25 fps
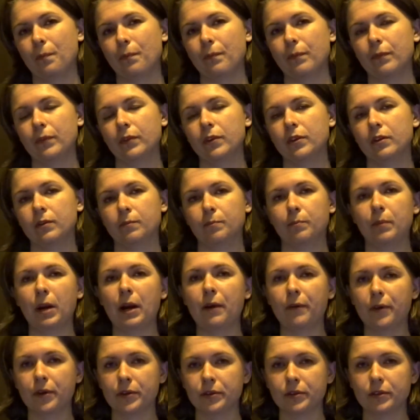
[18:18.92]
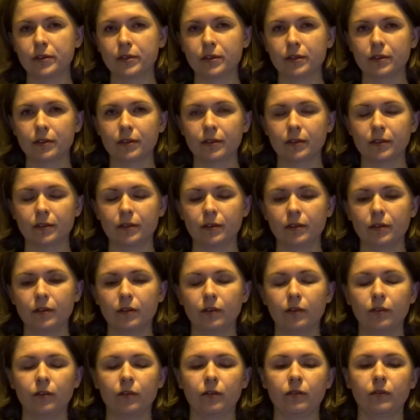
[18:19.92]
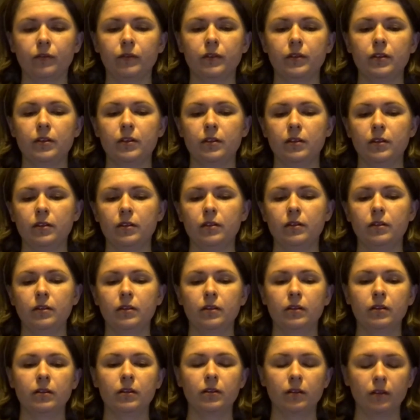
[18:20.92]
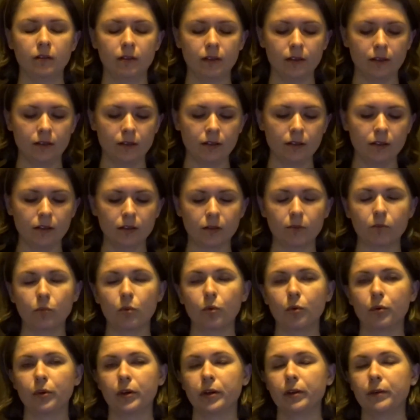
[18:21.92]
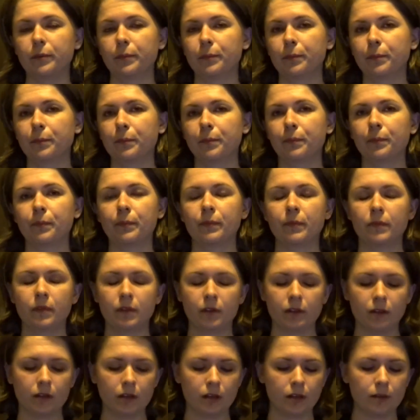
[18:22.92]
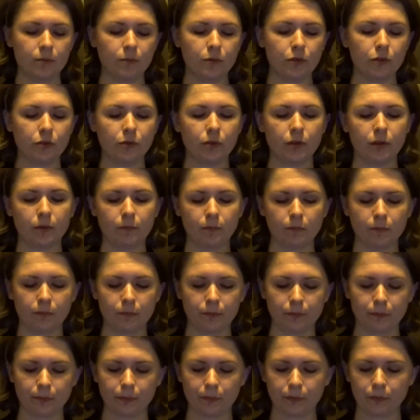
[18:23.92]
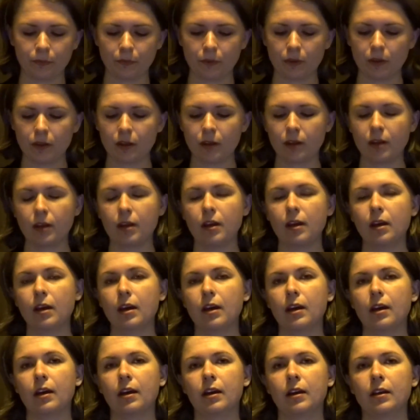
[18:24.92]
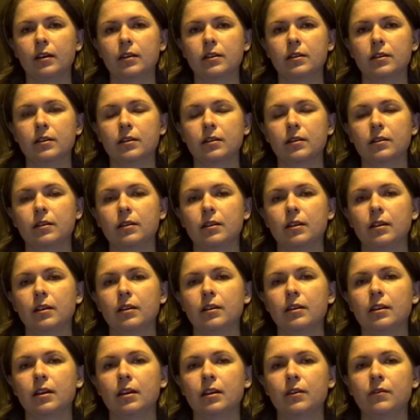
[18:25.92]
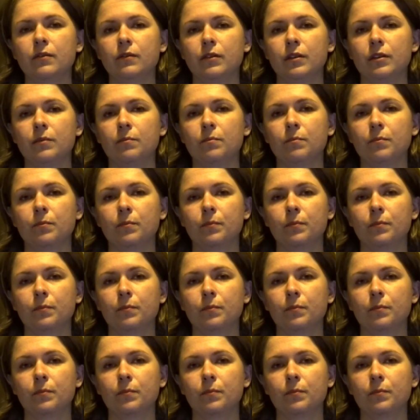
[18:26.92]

the parents of the deceased boy came to him, and they gave him